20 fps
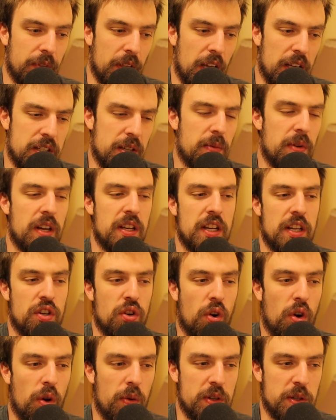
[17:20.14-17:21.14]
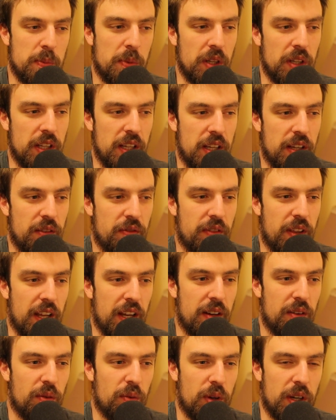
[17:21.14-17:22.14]
sometimes I don't always believe
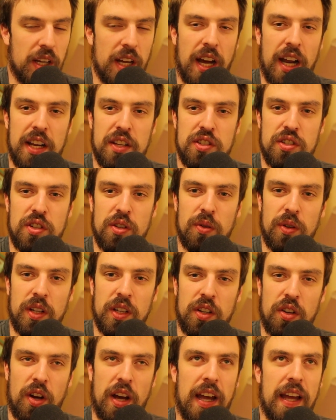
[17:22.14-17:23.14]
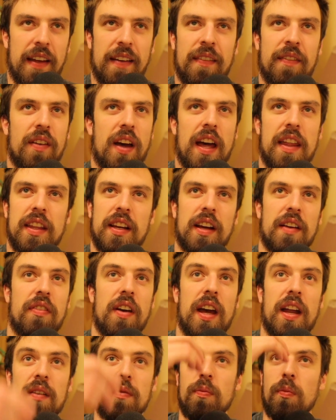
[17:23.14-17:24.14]
that what God is doing. I think I've
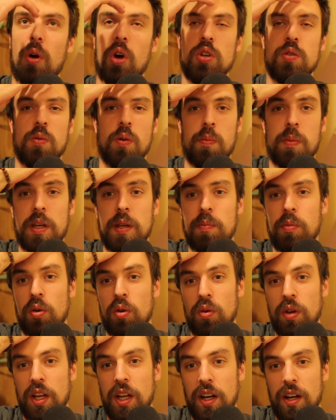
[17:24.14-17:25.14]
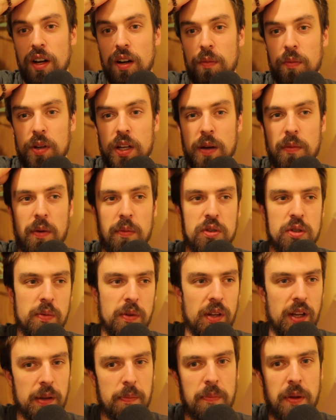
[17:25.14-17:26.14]
had multiple people here come up to
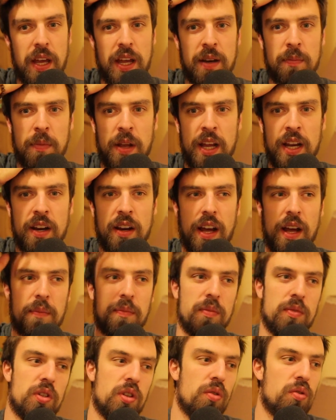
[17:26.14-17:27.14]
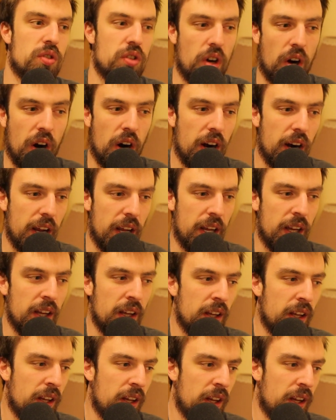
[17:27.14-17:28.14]
me like, Ben, man, I'm so sorry.
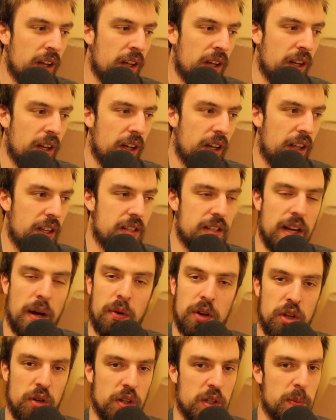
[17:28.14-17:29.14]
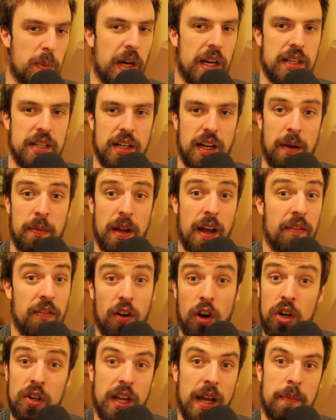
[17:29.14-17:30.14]
This is not what you expected. I mean, I've
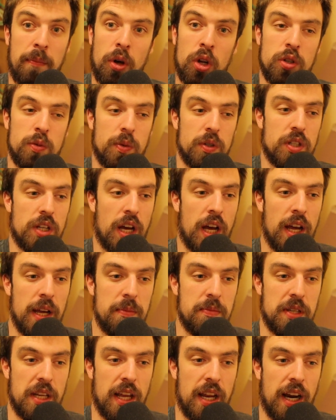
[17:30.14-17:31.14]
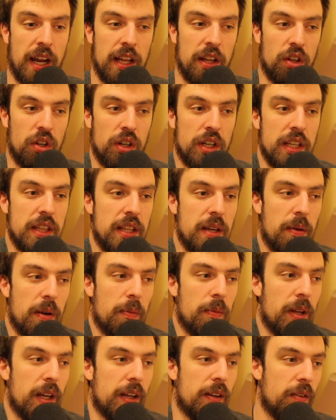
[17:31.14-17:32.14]
heard that multiple times, and I look at them and
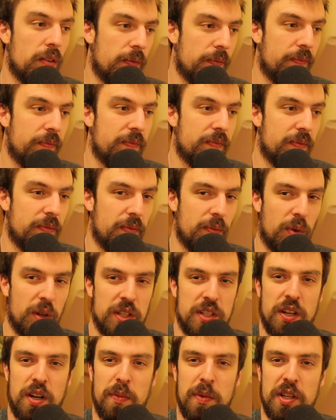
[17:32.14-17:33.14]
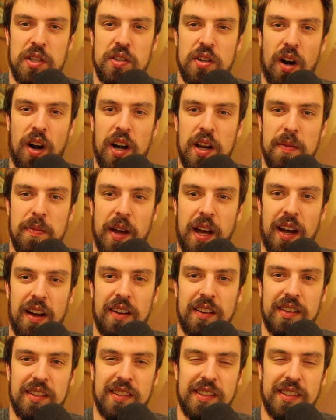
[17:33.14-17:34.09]
I'm like, what's there to be sorry about?